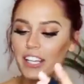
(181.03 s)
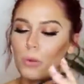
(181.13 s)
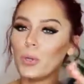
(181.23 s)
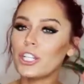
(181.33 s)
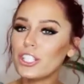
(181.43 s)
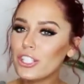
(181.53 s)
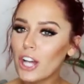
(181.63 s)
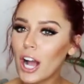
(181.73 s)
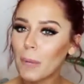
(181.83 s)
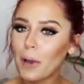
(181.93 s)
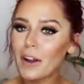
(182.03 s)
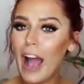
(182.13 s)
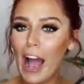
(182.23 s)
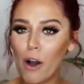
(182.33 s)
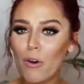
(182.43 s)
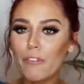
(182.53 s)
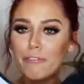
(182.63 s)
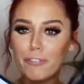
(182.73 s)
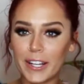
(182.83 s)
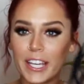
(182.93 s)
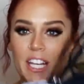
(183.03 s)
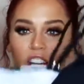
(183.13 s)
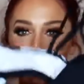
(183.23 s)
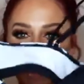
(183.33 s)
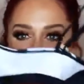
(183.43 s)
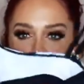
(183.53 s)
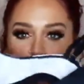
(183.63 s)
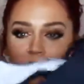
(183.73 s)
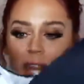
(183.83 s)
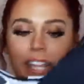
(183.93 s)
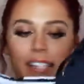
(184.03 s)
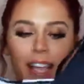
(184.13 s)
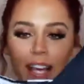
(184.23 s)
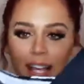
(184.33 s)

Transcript: And can we just talk about how freaking cute this